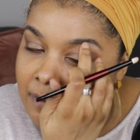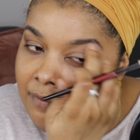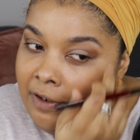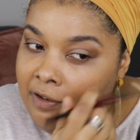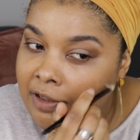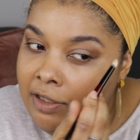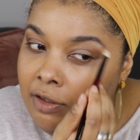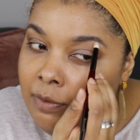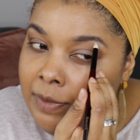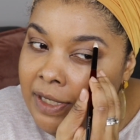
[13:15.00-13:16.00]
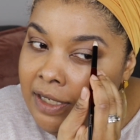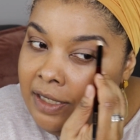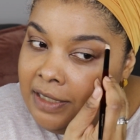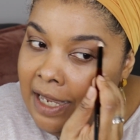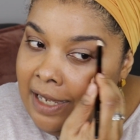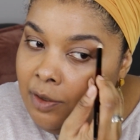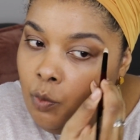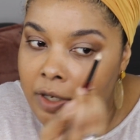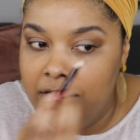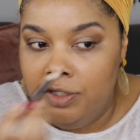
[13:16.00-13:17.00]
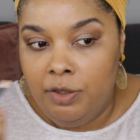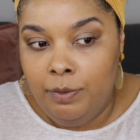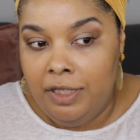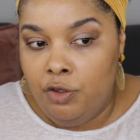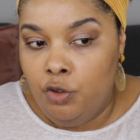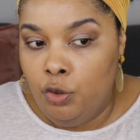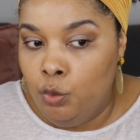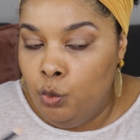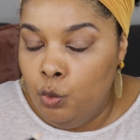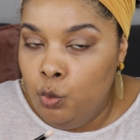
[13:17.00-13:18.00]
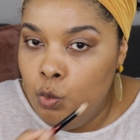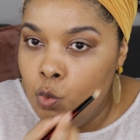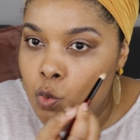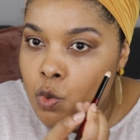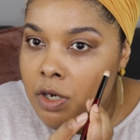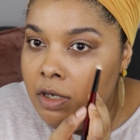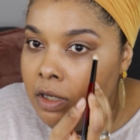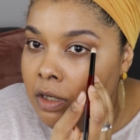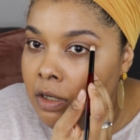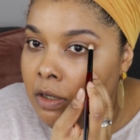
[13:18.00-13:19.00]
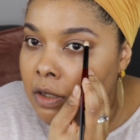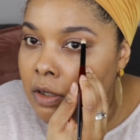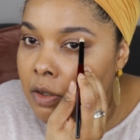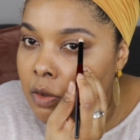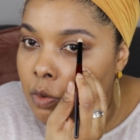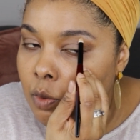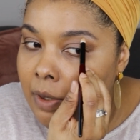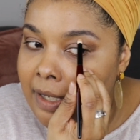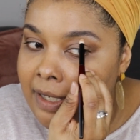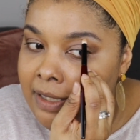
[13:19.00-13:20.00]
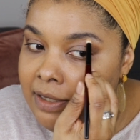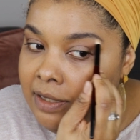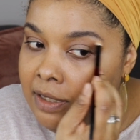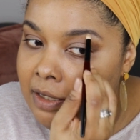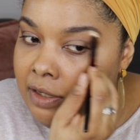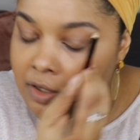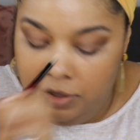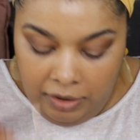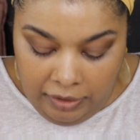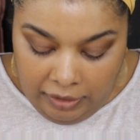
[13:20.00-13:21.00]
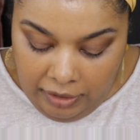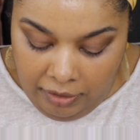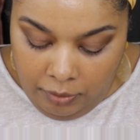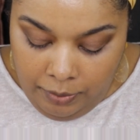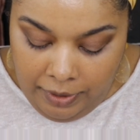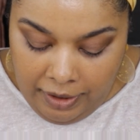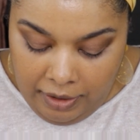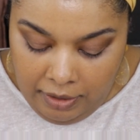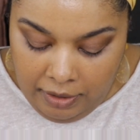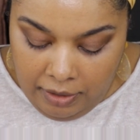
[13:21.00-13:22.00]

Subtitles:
Very little, because I don't want it to be too white. Just a little bit